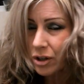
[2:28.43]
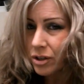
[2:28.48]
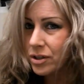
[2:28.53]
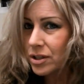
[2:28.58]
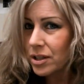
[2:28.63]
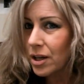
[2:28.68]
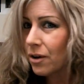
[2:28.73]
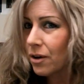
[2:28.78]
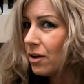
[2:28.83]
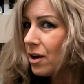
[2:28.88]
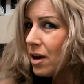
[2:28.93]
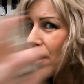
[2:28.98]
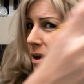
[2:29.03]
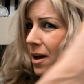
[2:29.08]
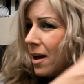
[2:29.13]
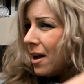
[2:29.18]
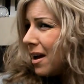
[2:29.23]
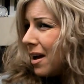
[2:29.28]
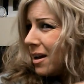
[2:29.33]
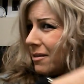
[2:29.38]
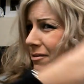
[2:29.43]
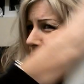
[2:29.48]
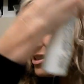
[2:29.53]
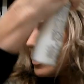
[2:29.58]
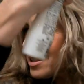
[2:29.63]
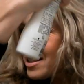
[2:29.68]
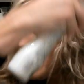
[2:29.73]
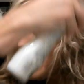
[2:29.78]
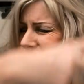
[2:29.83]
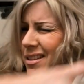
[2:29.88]
So I'm
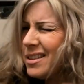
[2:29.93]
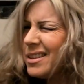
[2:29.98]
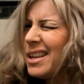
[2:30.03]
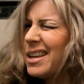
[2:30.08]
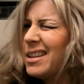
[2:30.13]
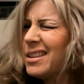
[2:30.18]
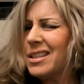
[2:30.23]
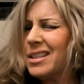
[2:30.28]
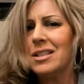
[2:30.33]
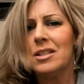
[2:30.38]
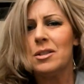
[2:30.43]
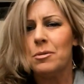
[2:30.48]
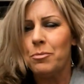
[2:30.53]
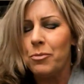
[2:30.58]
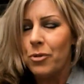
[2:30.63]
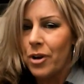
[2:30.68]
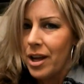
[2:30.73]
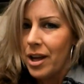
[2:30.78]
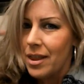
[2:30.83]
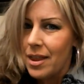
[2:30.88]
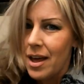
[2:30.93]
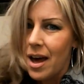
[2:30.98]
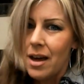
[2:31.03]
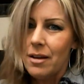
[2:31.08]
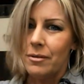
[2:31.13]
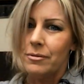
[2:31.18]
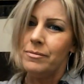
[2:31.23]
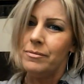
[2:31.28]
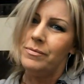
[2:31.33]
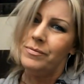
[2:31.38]
just gonna lightly spray
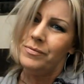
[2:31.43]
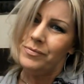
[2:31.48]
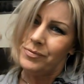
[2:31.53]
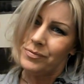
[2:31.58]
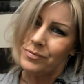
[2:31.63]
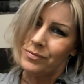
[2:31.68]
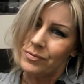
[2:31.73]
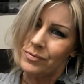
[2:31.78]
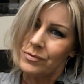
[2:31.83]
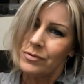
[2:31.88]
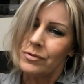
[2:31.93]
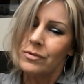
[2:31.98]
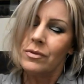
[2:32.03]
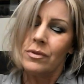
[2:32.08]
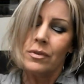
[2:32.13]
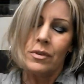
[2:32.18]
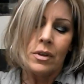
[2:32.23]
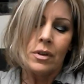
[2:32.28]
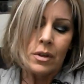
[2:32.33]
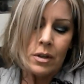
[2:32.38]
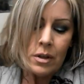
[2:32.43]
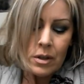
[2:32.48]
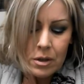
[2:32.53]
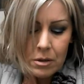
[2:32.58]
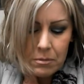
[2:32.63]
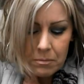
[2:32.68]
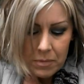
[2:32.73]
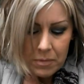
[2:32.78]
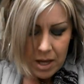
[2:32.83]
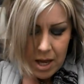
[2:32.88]
that
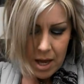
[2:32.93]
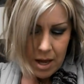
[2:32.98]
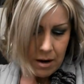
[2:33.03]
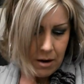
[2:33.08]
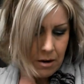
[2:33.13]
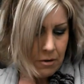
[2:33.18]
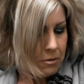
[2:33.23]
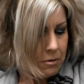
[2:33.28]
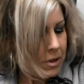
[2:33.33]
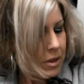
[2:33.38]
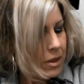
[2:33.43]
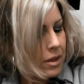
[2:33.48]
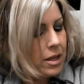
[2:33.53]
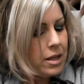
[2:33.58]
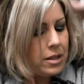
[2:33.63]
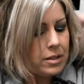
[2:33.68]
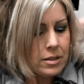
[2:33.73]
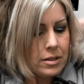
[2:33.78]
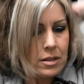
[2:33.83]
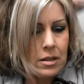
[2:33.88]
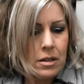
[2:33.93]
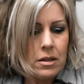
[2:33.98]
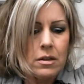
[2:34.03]
my hair with this.